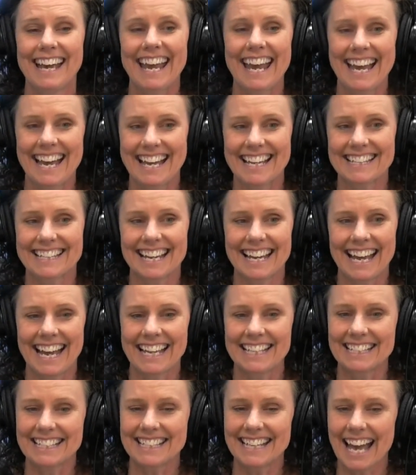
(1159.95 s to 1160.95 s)
and
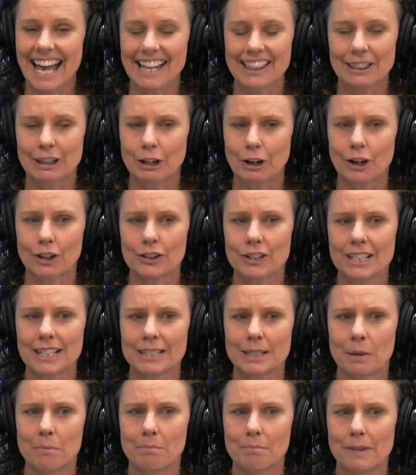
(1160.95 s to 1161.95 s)
and yet there are
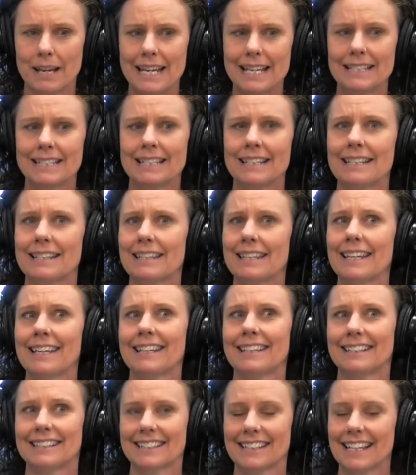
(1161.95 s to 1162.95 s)
these amazing
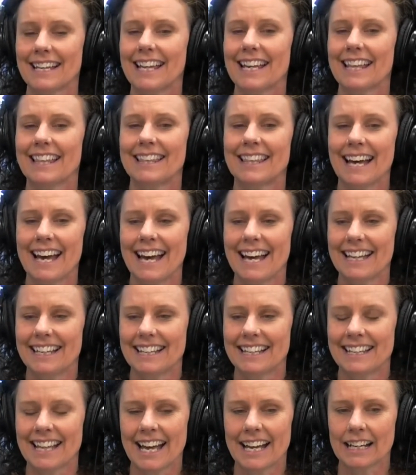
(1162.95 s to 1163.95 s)
things that
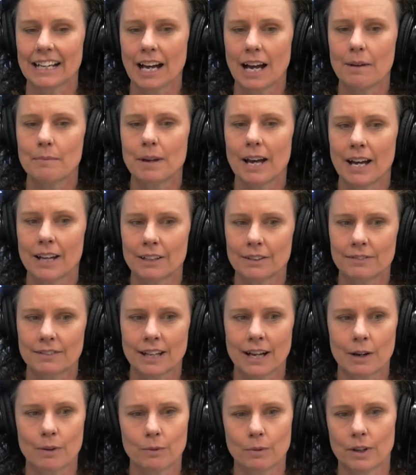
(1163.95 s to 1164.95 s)
that come out of
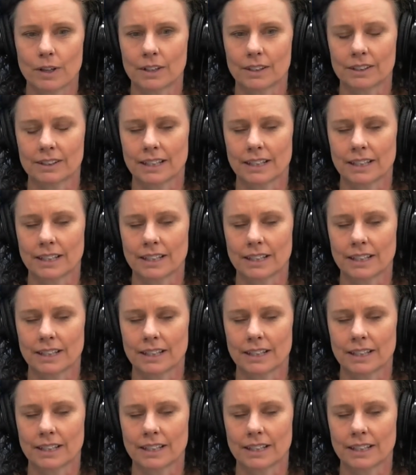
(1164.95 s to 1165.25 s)
that work.